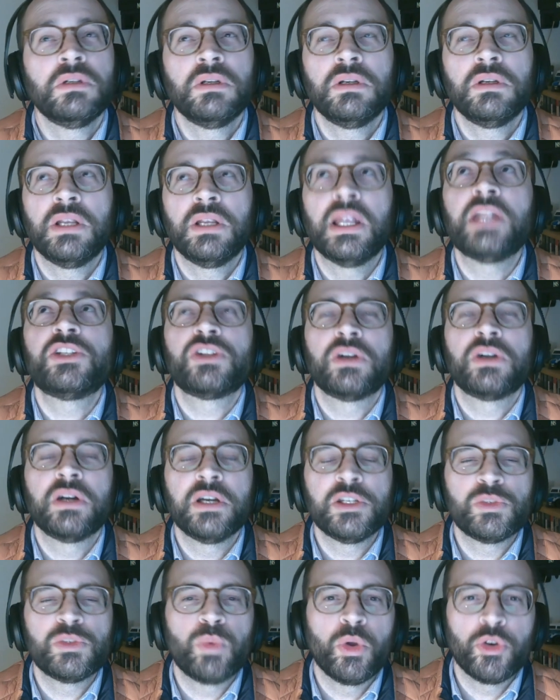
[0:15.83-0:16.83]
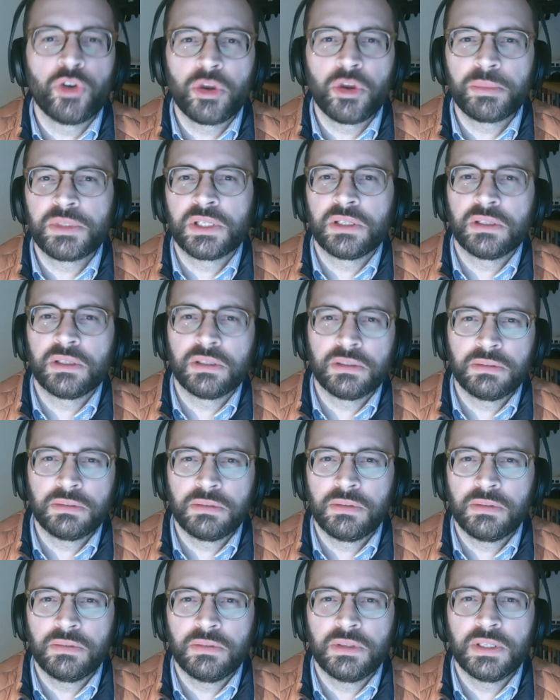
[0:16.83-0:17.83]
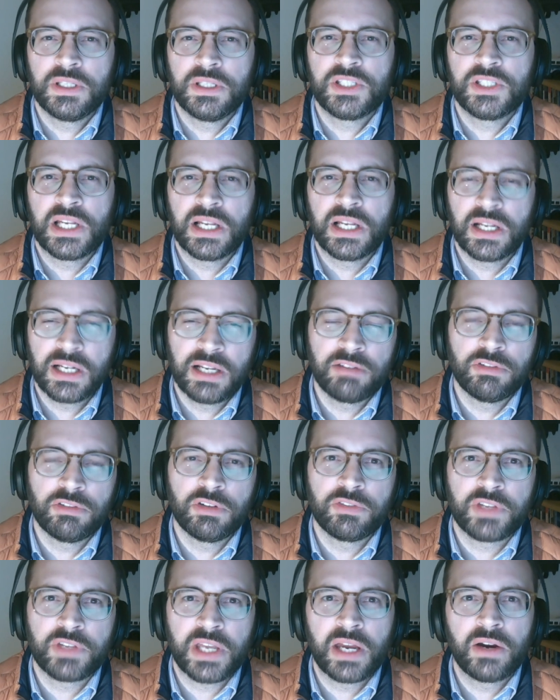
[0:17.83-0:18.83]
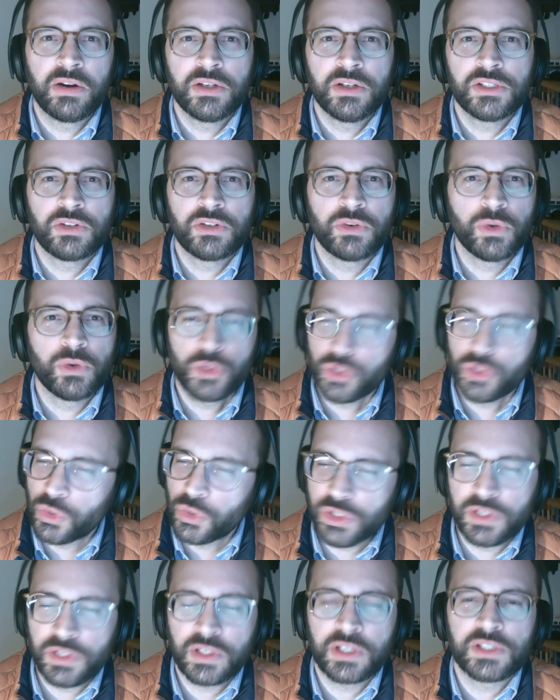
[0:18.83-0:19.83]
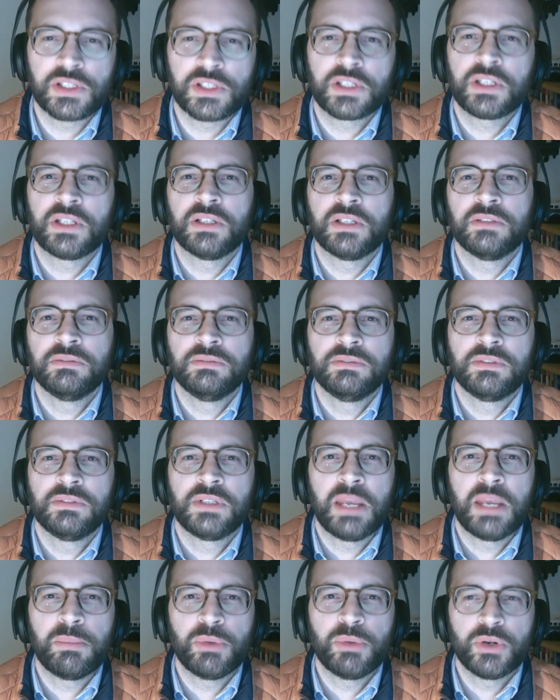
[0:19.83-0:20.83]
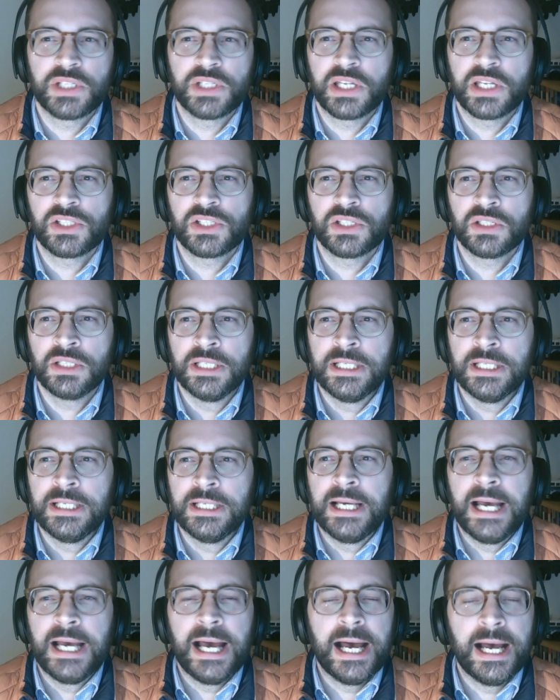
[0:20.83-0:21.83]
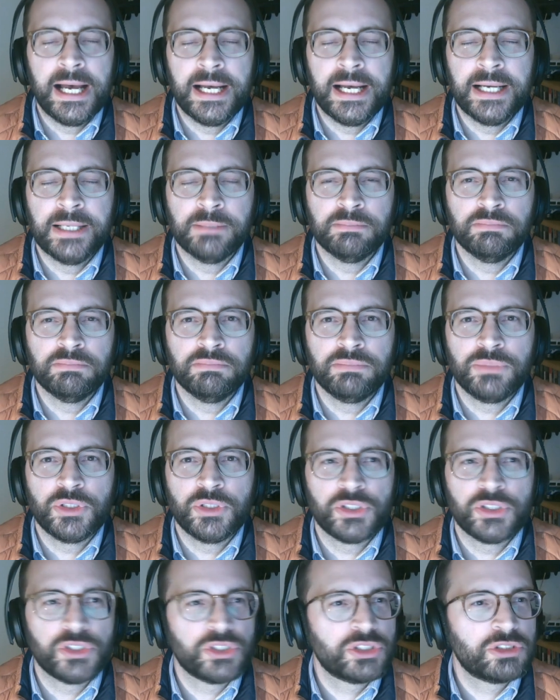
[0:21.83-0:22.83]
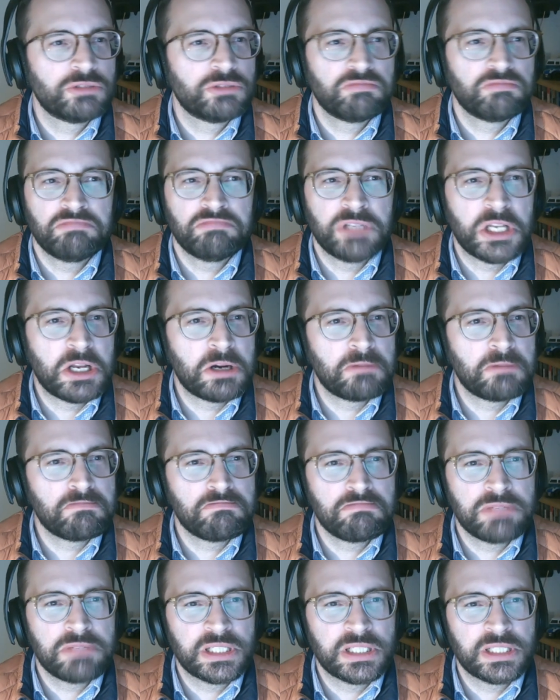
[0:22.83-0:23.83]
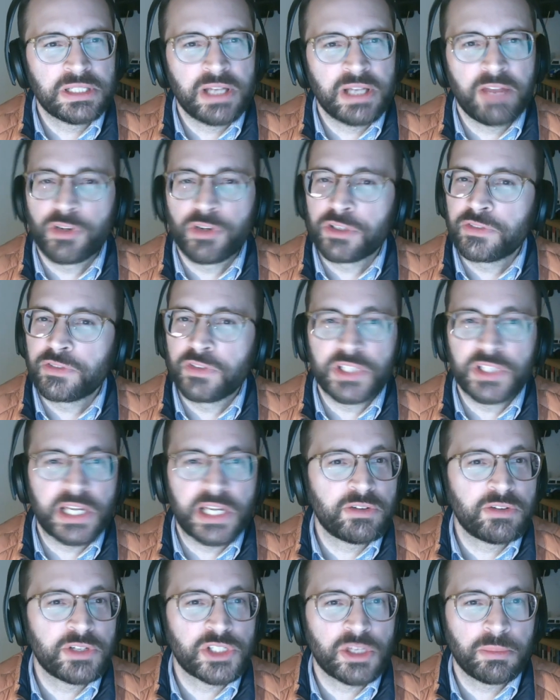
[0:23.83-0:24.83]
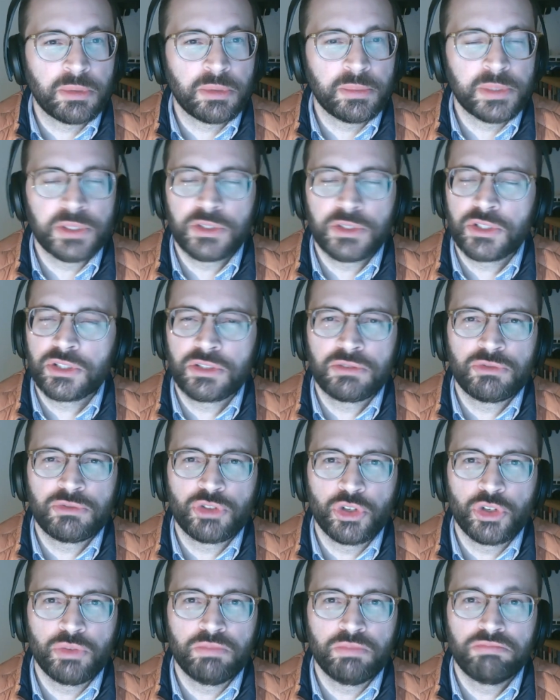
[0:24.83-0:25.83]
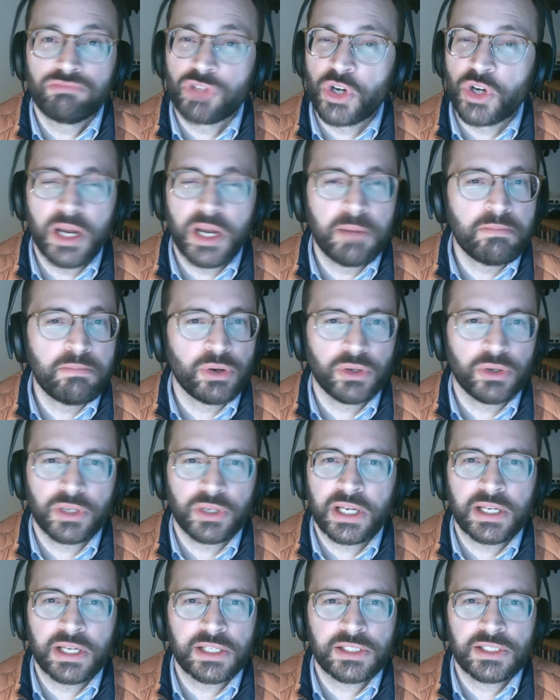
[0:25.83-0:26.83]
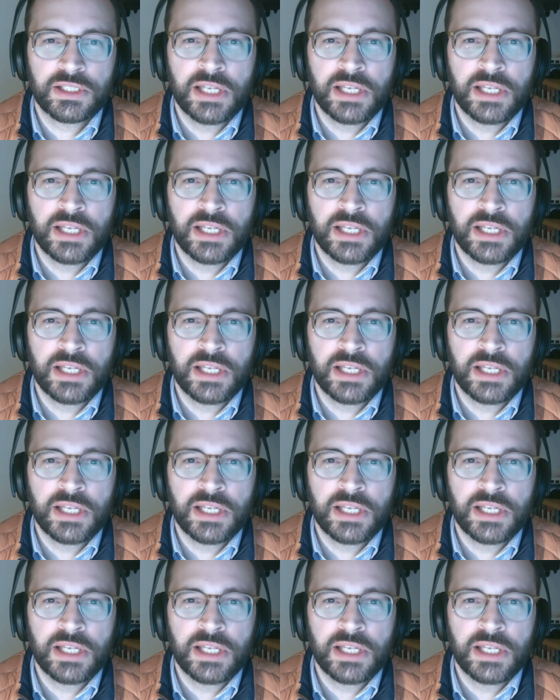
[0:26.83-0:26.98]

let your eyes wander up to the ceiling level of the carriage, there are all sorts of things that can keep your attention. There's adverts for dietary supplements, true crime podcasts,